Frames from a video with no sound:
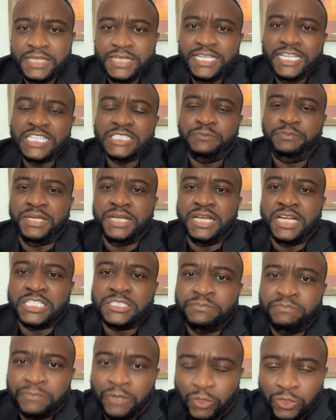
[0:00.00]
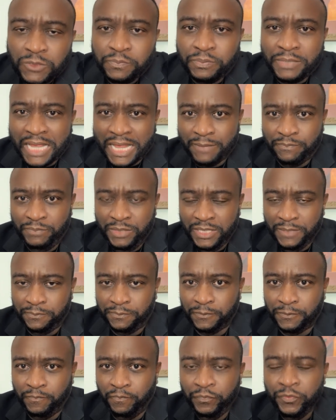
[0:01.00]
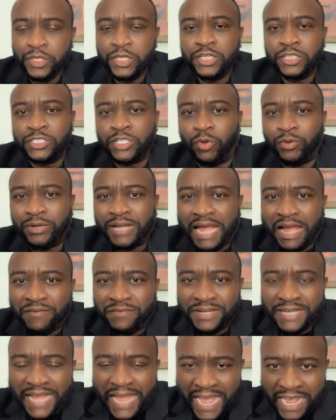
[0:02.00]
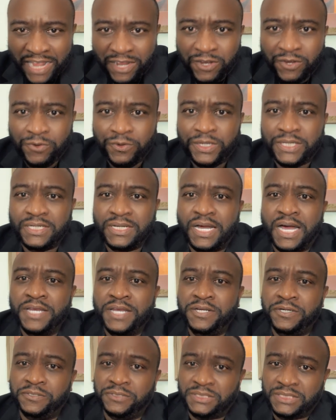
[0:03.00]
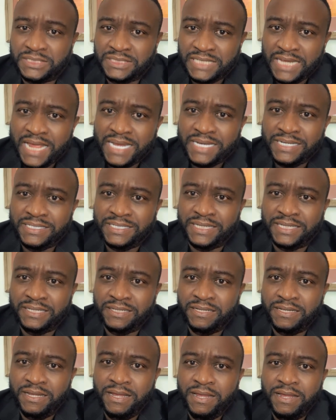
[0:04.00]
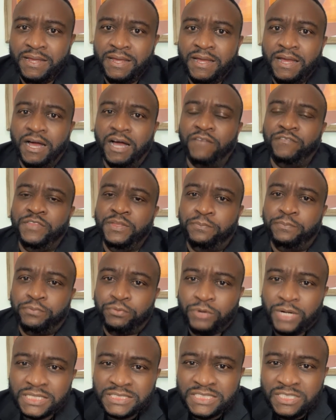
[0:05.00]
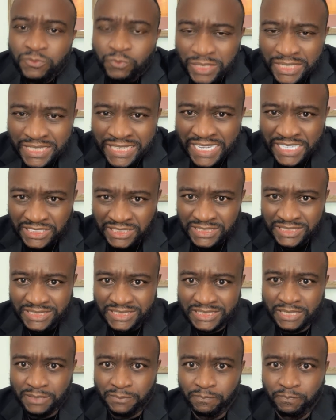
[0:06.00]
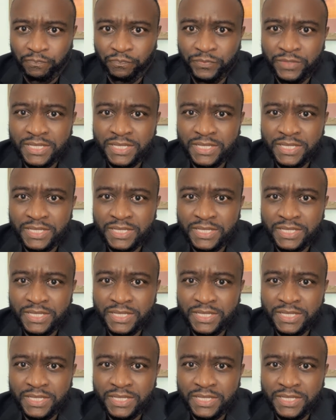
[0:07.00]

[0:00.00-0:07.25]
is because most Black people don't have an accurate understanding of the present relationship